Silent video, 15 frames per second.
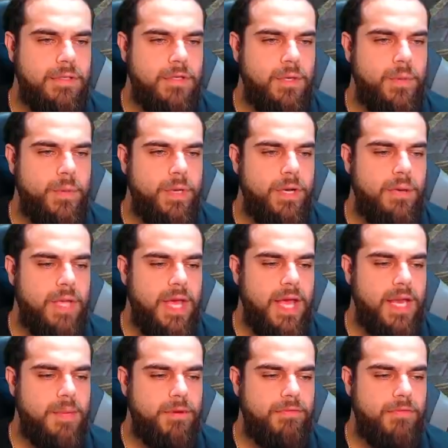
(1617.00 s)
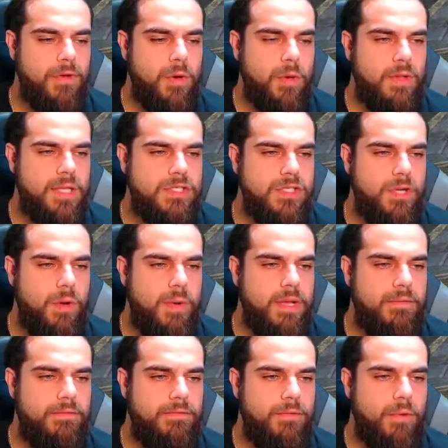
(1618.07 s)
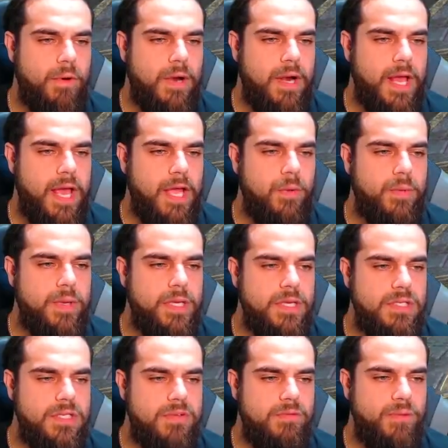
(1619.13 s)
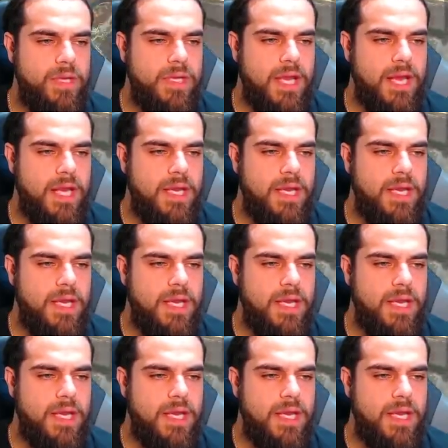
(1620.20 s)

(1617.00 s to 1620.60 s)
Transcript: We don't get any provoke. Let's go in for an AoE, see if we can get any